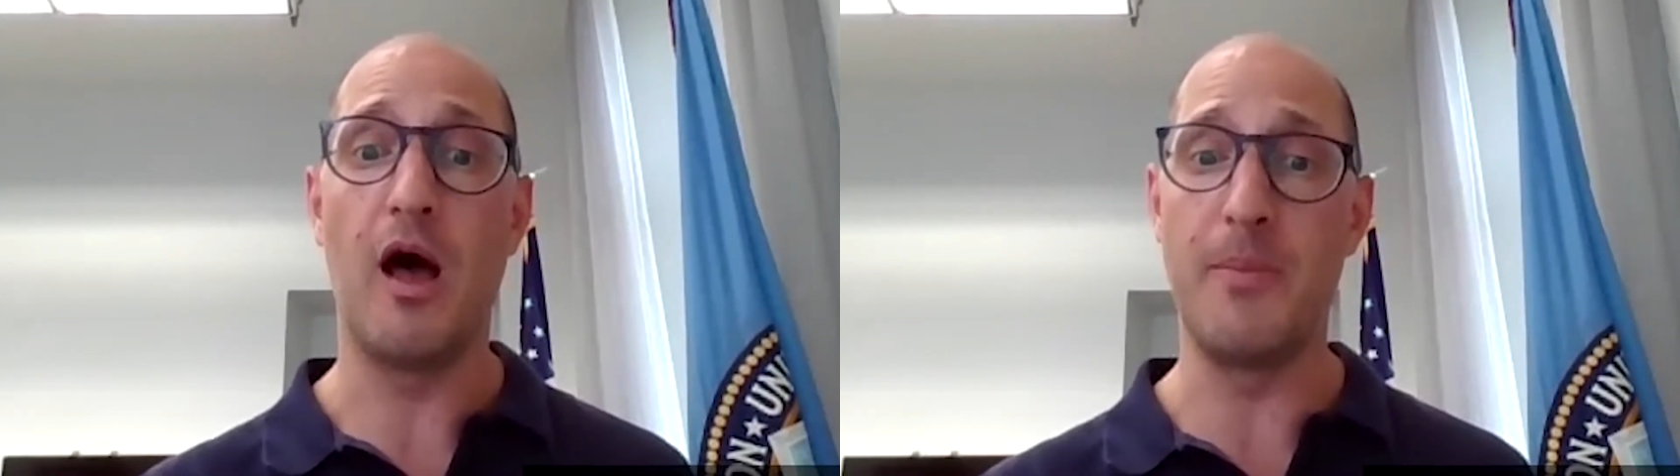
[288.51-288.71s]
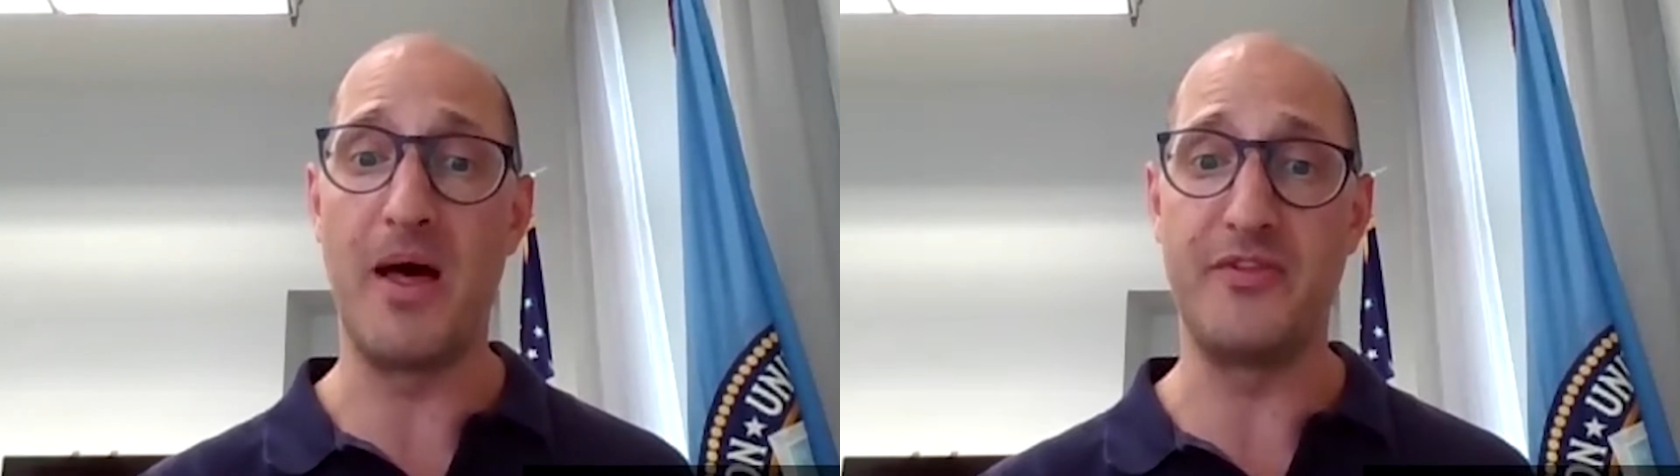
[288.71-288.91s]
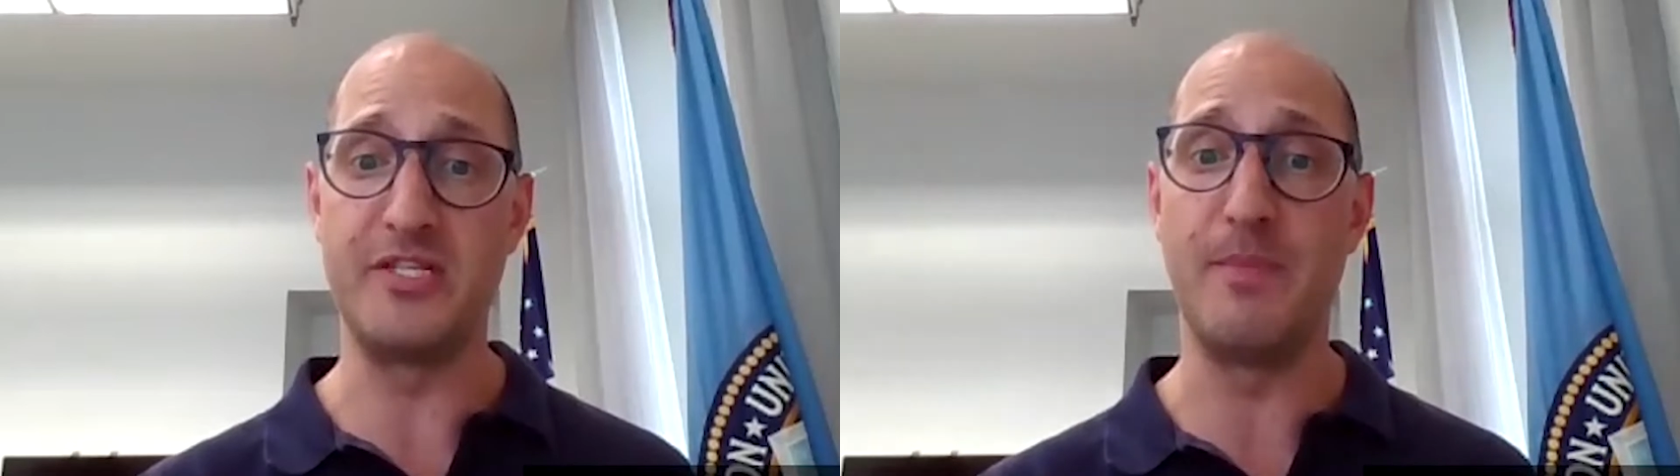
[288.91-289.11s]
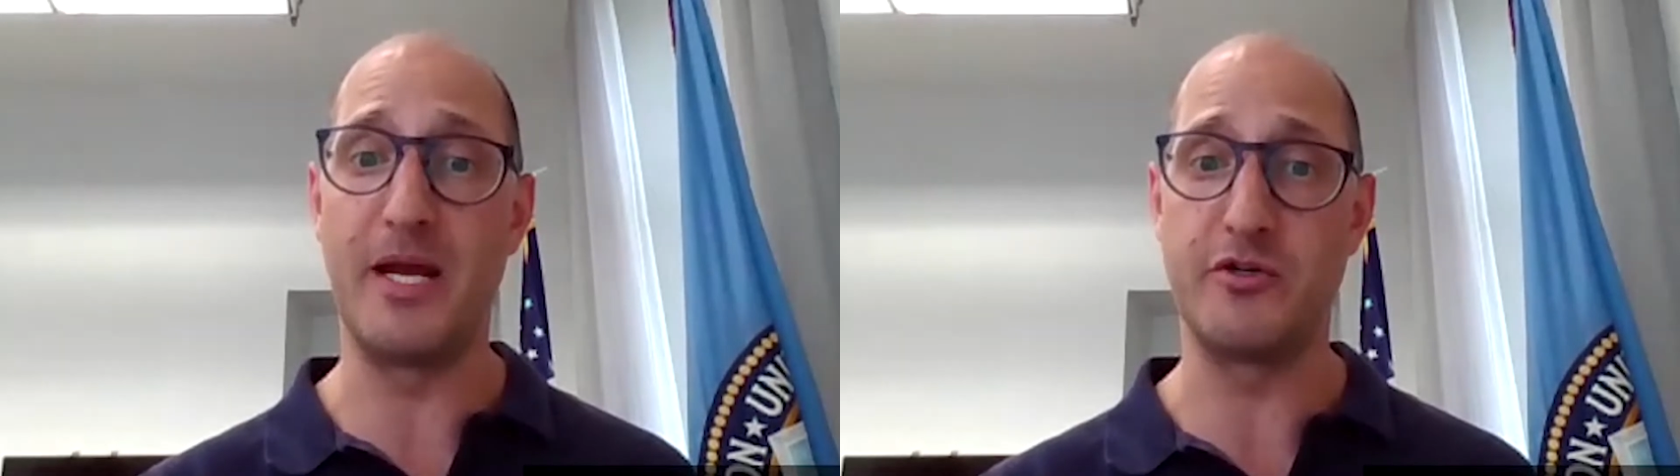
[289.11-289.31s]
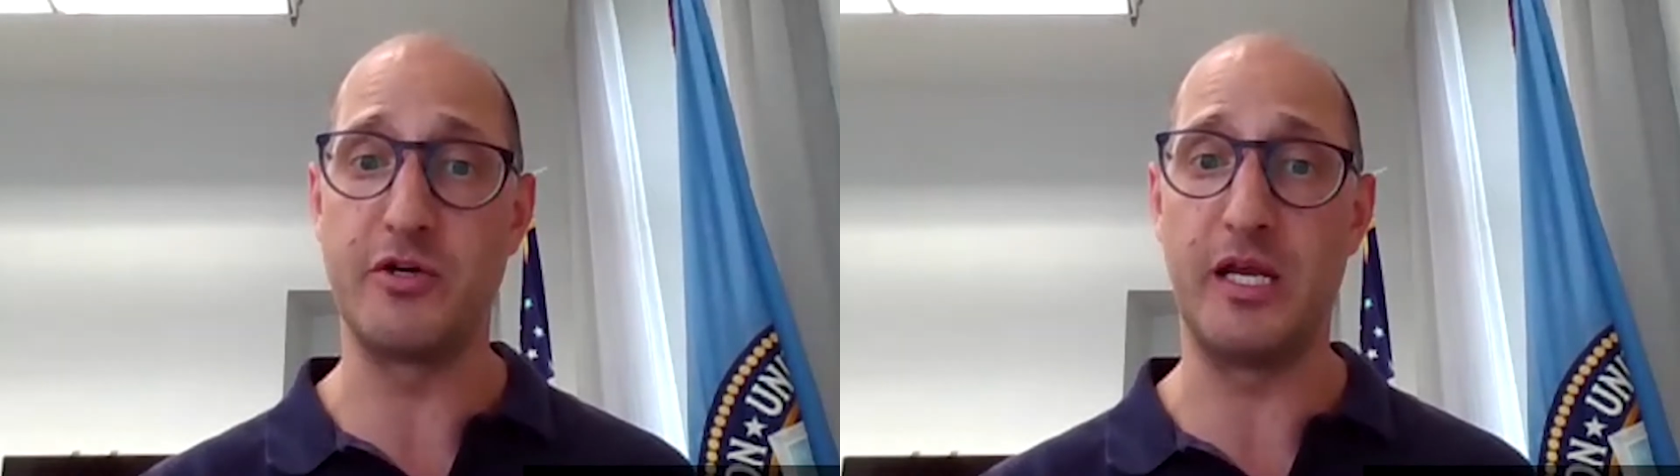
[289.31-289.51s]
about this
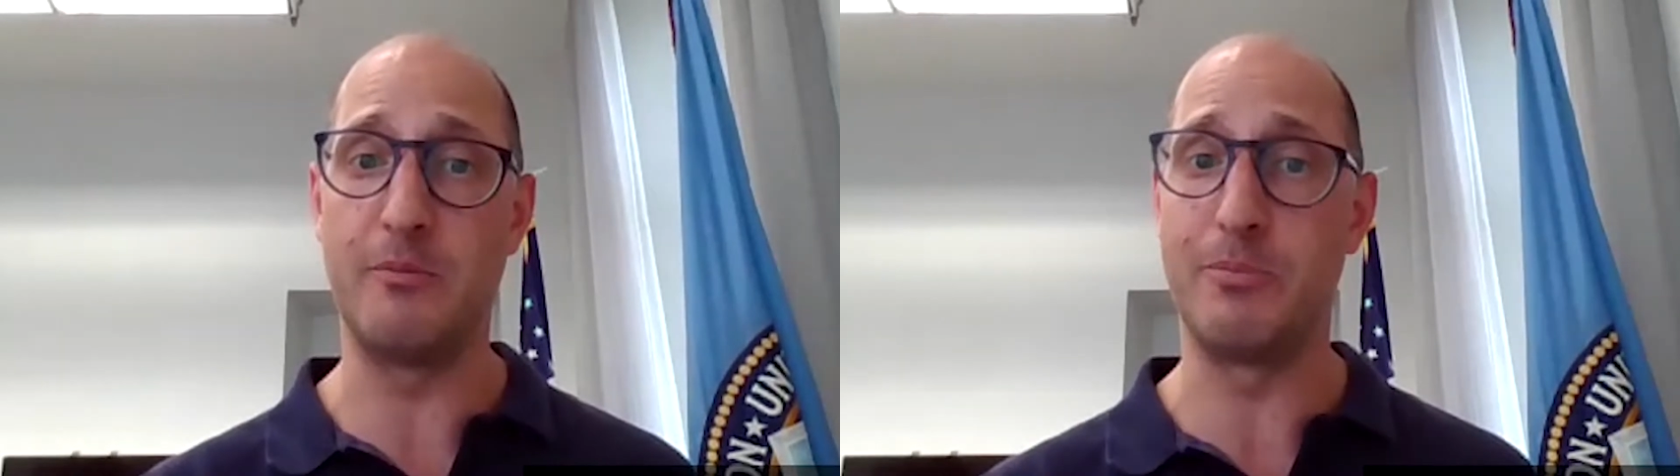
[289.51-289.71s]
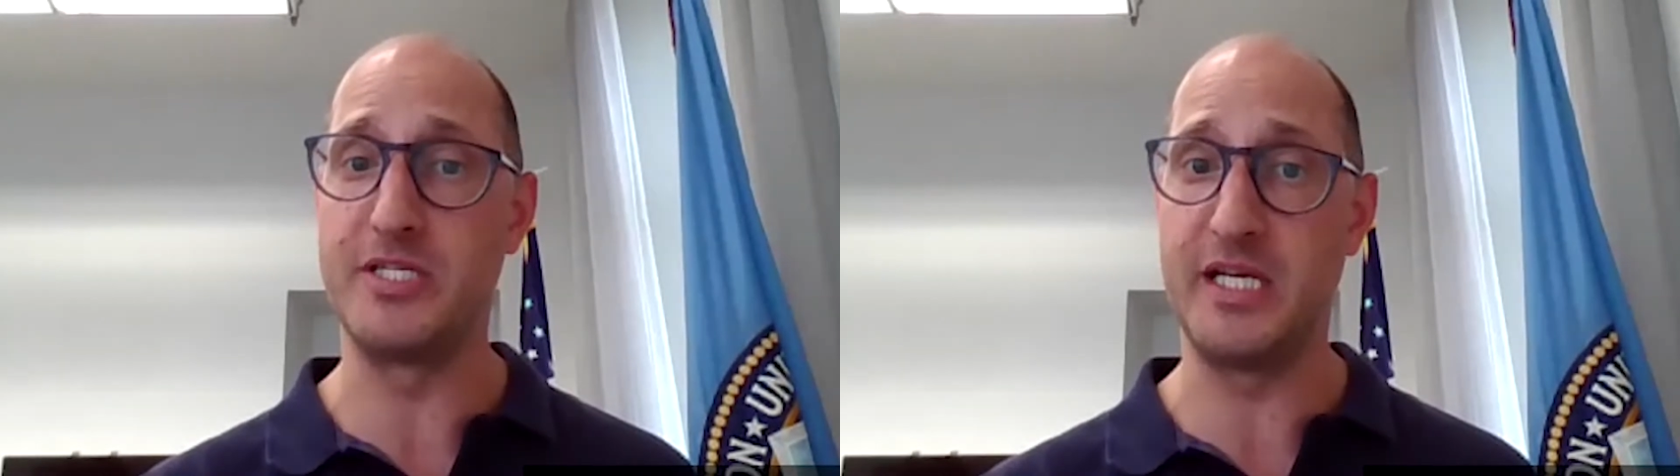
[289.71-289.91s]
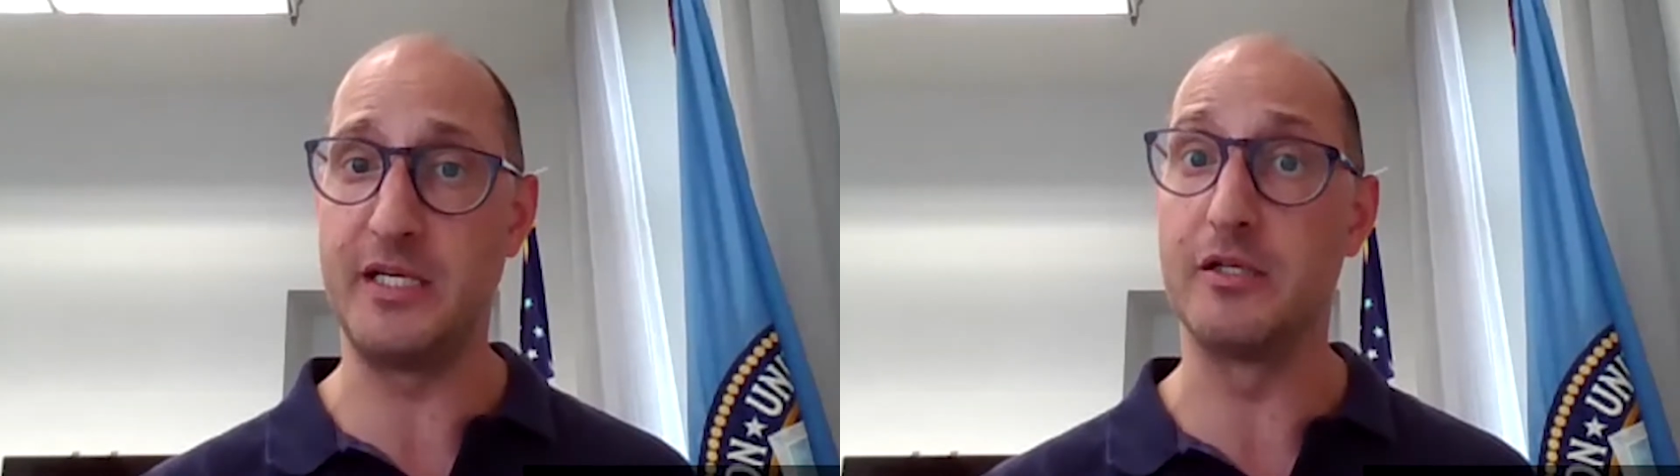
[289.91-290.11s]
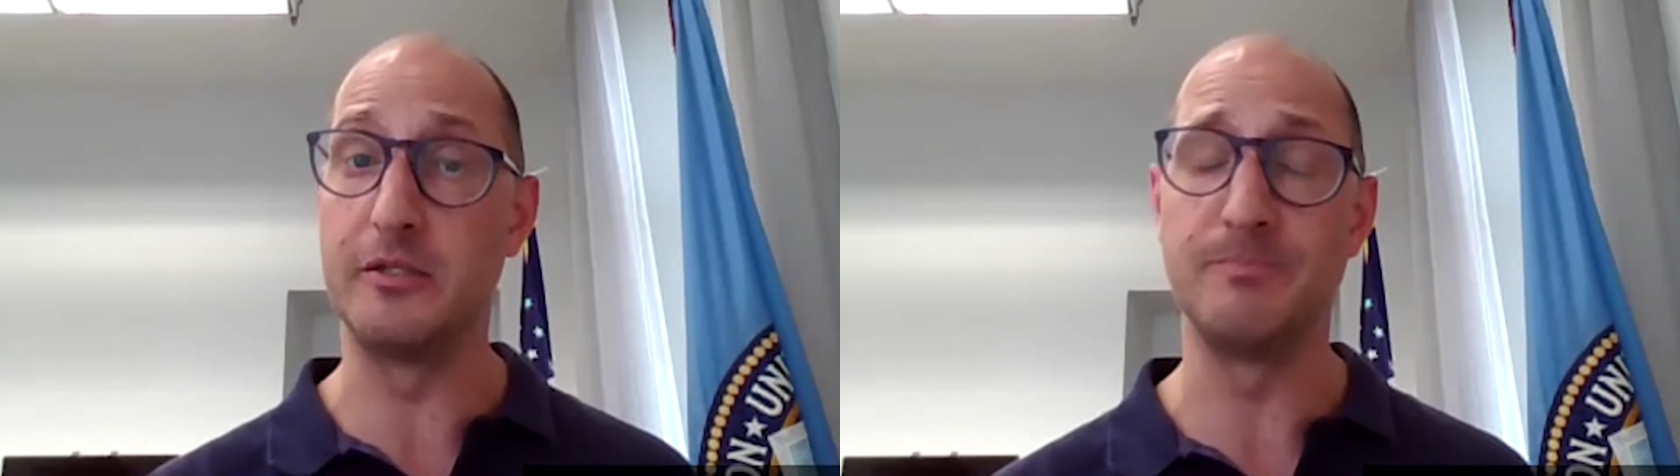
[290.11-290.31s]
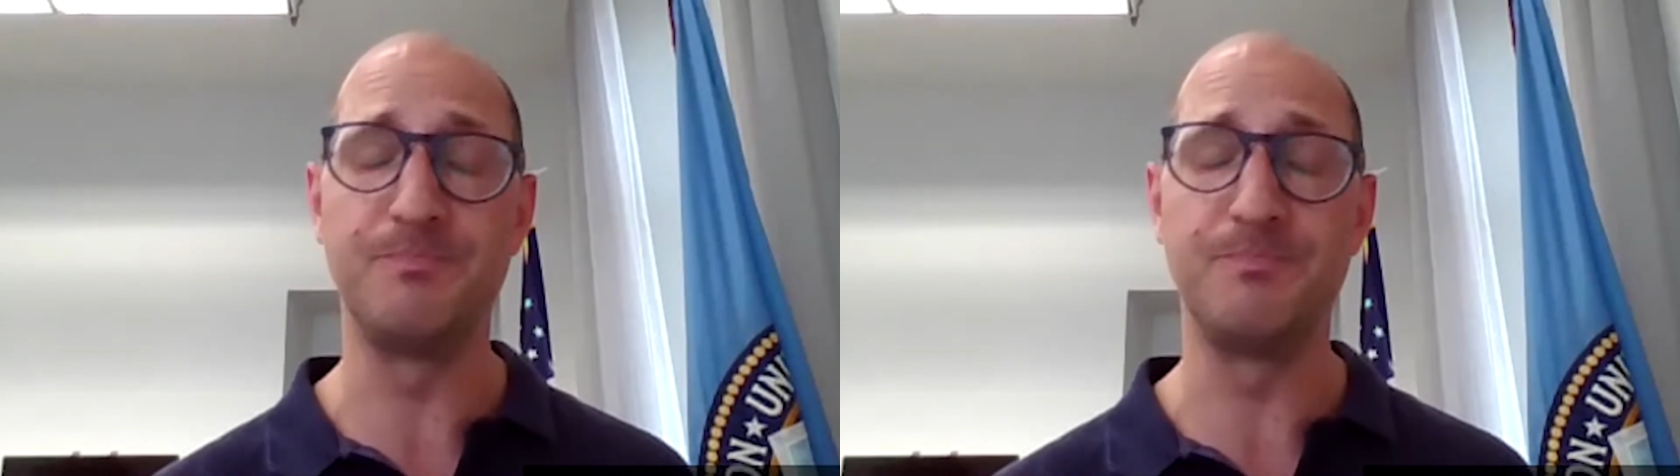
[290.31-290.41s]
metric in particular.